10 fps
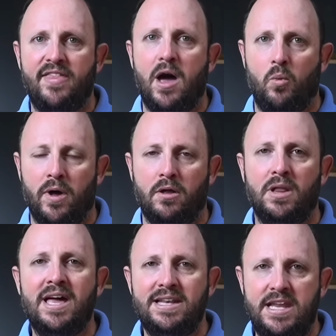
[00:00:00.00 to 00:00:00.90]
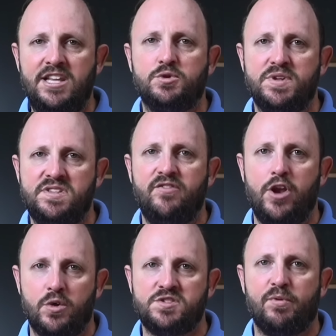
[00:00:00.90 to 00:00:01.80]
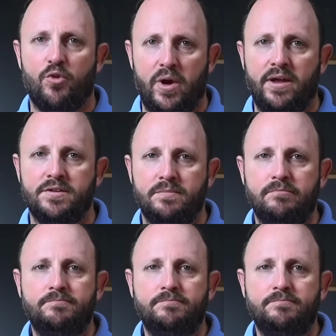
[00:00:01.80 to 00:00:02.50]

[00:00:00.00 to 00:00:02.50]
that will need to receive notice beforehand.